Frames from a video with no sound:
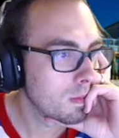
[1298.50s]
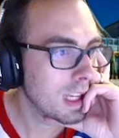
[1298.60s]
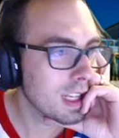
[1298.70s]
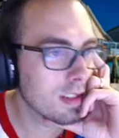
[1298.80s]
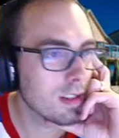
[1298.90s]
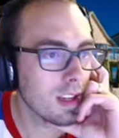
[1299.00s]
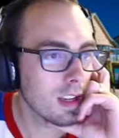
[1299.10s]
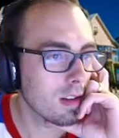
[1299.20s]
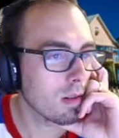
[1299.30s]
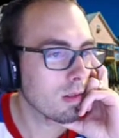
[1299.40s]
It is.
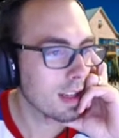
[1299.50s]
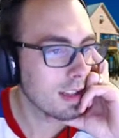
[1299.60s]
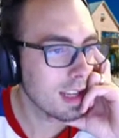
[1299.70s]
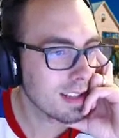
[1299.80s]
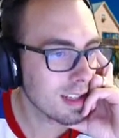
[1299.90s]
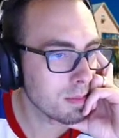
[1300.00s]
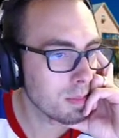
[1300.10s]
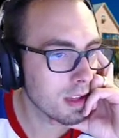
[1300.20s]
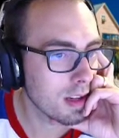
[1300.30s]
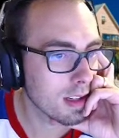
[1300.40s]
You're right. It doesn't
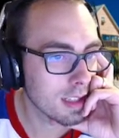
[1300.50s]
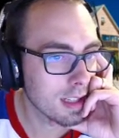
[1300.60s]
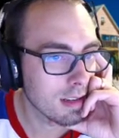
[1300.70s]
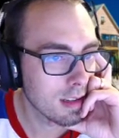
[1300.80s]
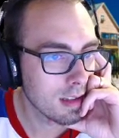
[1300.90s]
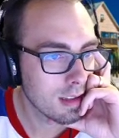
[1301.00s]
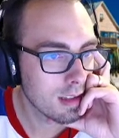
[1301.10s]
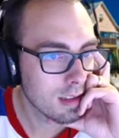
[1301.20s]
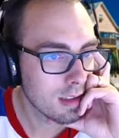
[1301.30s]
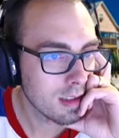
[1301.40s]
belong there.
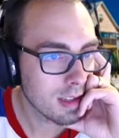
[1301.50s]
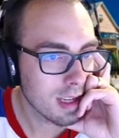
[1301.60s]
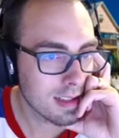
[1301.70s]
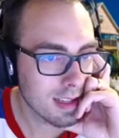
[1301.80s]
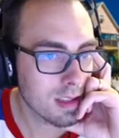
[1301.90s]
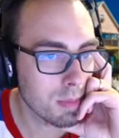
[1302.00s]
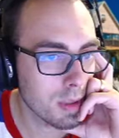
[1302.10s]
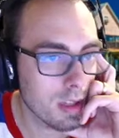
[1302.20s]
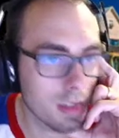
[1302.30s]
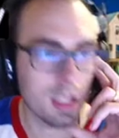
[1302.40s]
It doesn't
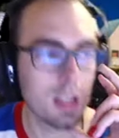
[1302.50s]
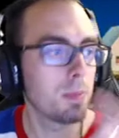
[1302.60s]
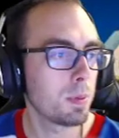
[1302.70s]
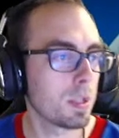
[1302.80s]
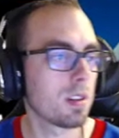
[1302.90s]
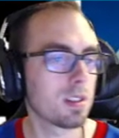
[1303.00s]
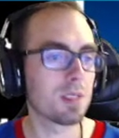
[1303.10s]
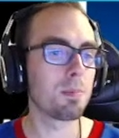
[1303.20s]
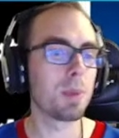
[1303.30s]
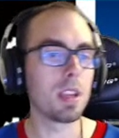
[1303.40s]
belong there. It belongs
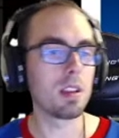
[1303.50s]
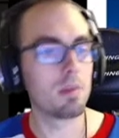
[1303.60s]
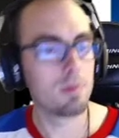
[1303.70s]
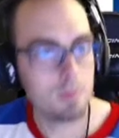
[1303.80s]
in B.